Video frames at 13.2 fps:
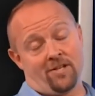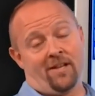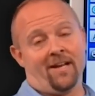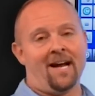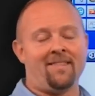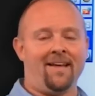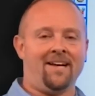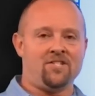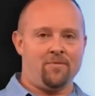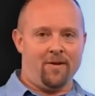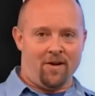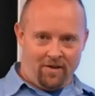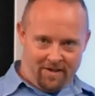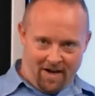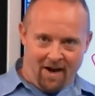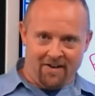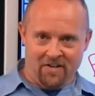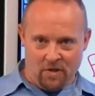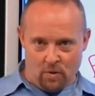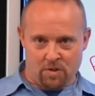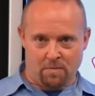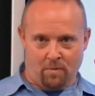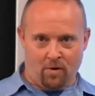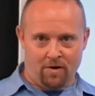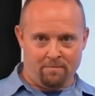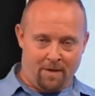Personally, I think it should be called an
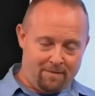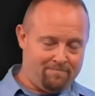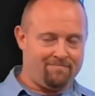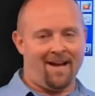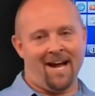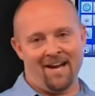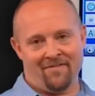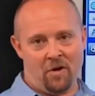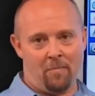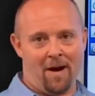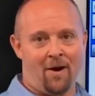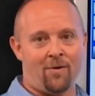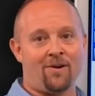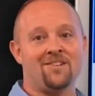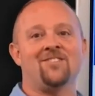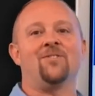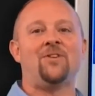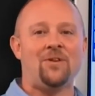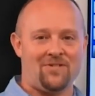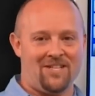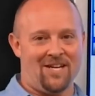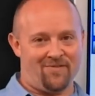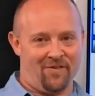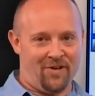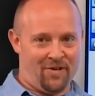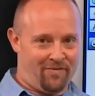unused port, but I have no power, so
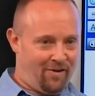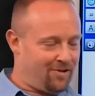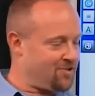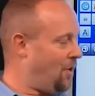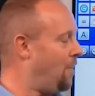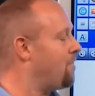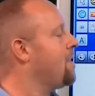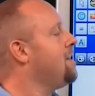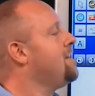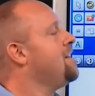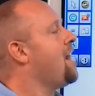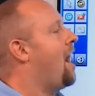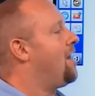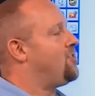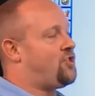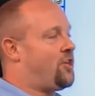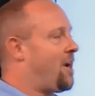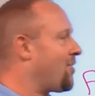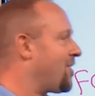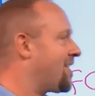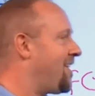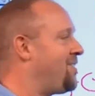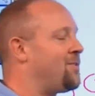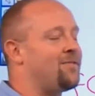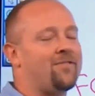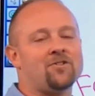U stands for universal.
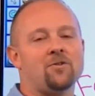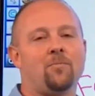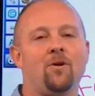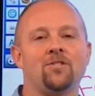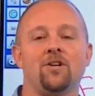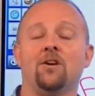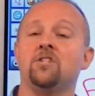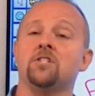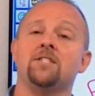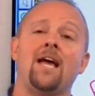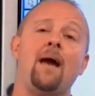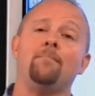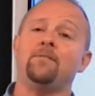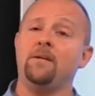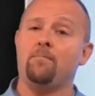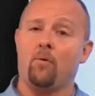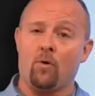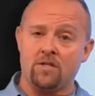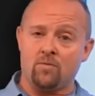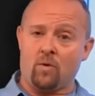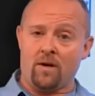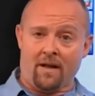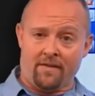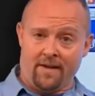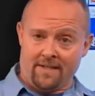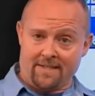Generic and universal ports are just empty
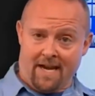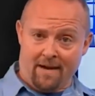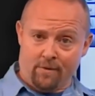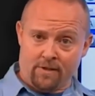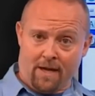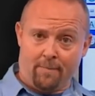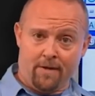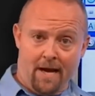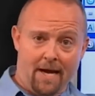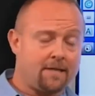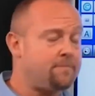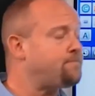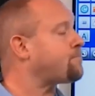ports where nothing is cabled up